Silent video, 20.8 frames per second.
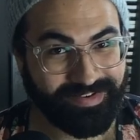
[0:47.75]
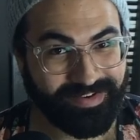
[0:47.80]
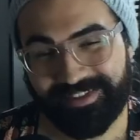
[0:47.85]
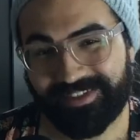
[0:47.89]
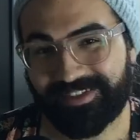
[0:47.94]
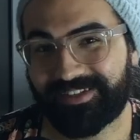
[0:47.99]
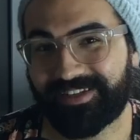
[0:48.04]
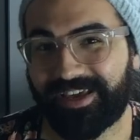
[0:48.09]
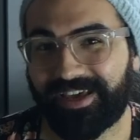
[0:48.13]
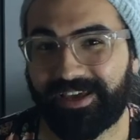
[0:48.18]

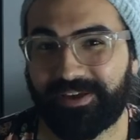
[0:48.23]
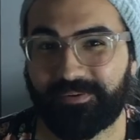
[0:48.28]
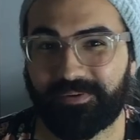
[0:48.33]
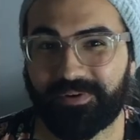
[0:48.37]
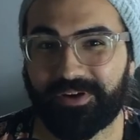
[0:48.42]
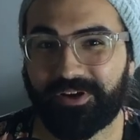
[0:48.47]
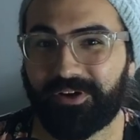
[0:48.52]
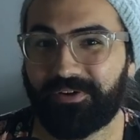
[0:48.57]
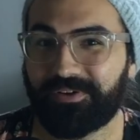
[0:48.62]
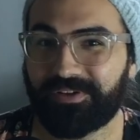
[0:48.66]
Today, we're
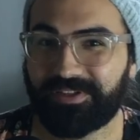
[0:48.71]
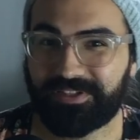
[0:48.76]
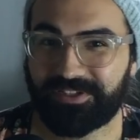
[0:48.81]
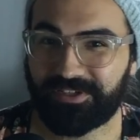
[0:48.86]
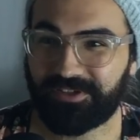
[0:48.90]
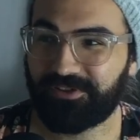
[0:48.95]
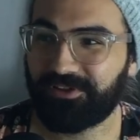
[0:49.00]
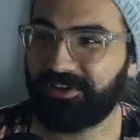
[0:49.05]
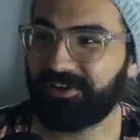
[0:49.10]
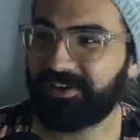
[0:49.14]
going
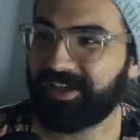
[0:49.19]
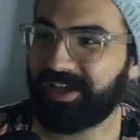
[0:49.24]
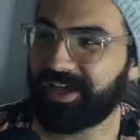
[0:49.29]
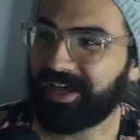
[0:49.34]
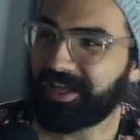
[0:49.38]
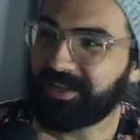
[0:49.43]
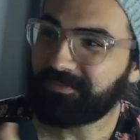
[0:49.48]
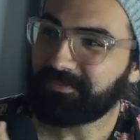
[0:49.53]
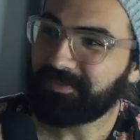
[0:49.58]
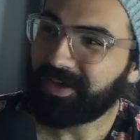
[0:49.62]
to look
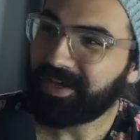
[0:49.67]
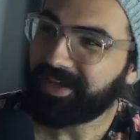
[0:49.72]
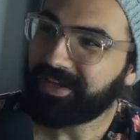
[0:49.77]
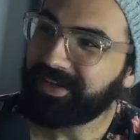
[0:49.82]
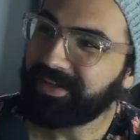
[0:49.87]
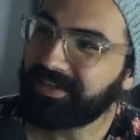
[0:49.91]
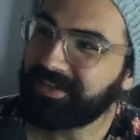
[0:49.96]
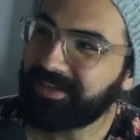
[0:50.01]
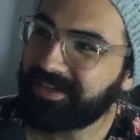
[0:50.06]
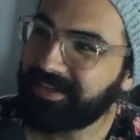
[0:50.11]
at
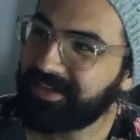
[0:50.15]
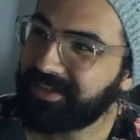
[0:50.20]
my